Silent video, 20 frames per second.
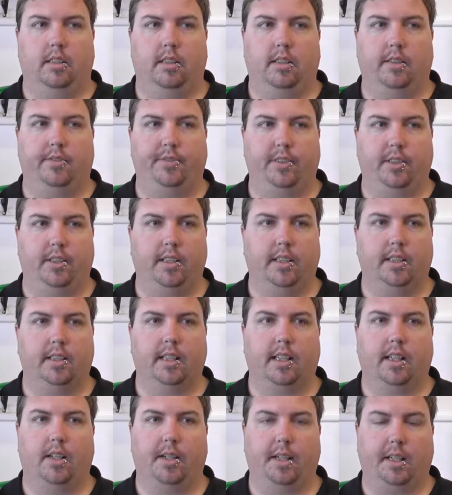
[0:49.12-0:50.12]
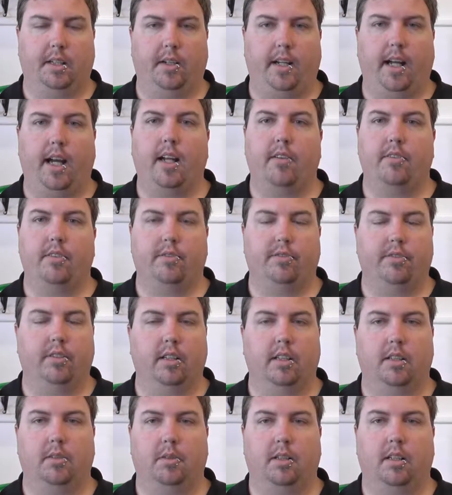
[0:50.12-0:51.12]
A few years ago I got out of it for a
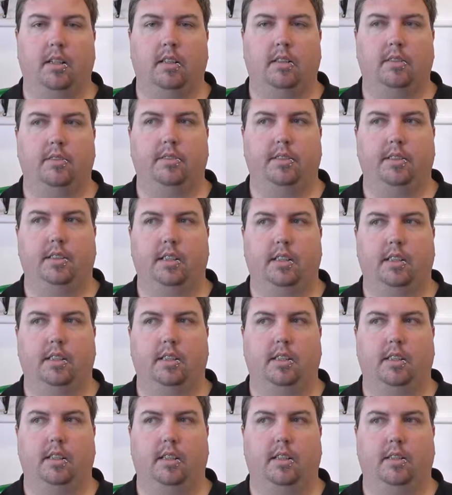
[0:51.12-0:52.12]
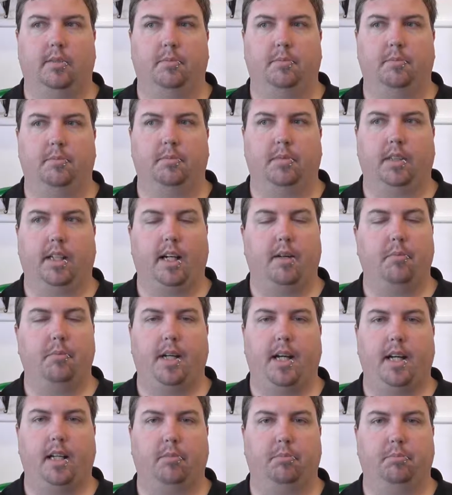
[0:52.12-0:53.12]
little while, just cut
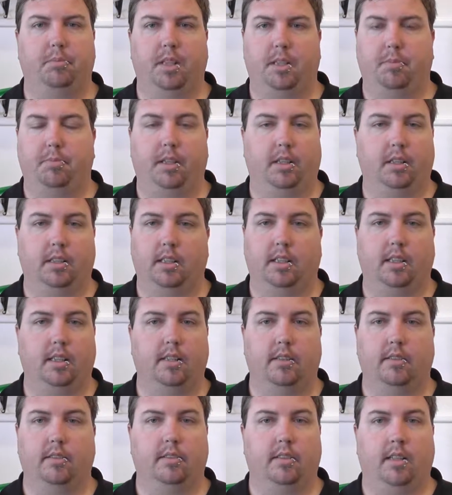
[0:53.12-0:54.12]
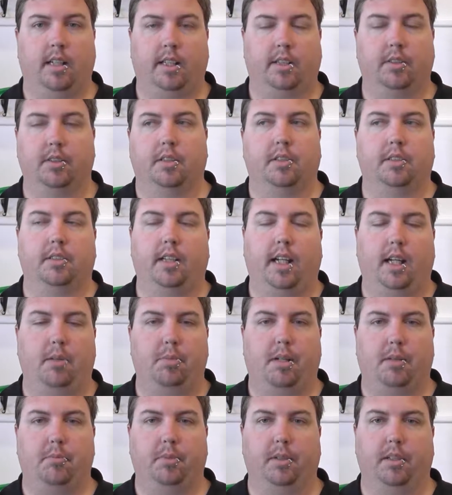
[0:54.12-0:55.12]
back just because I couldn't keep
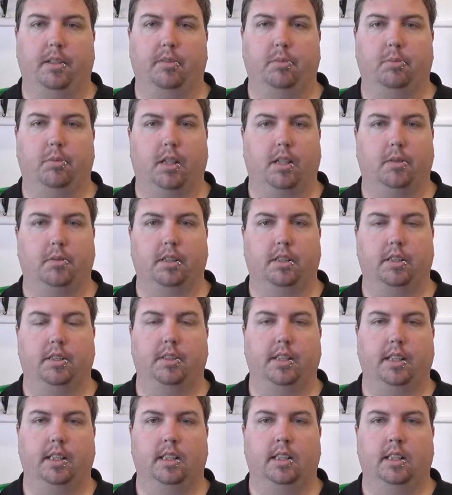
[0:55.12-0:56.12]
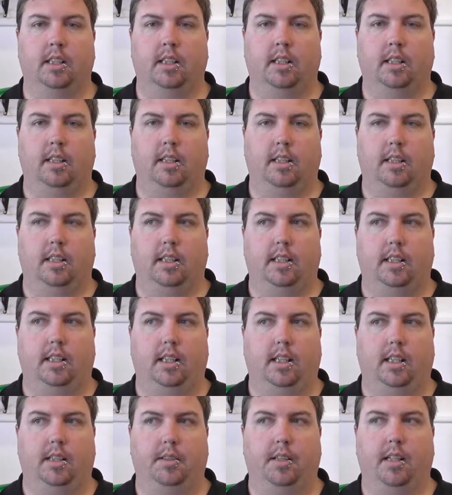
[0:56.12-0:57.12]
up with what I was doing.
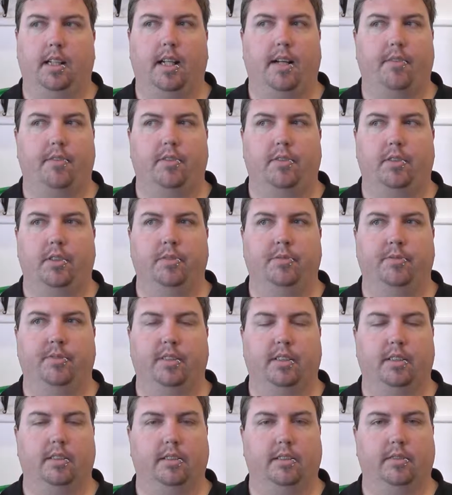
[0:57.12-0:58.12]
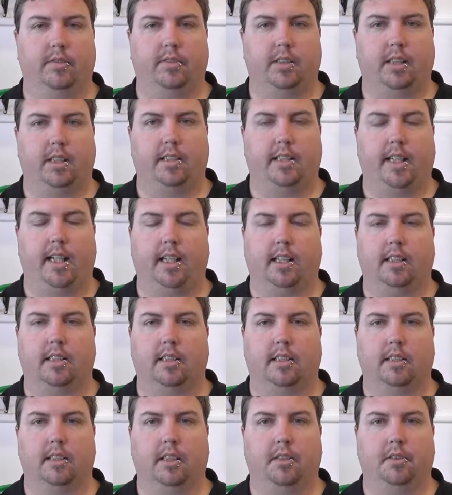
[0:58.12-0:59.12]
Didn't have the room for the tanks
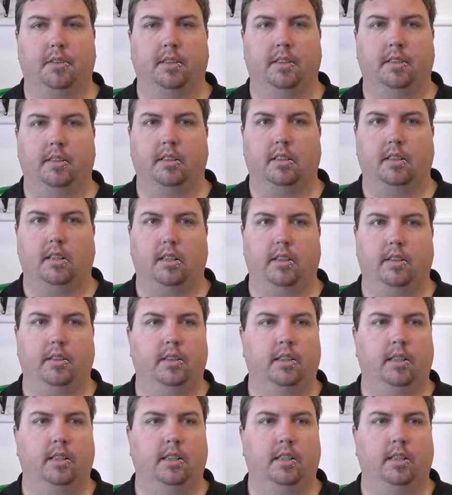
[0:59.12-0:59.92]
and so on, so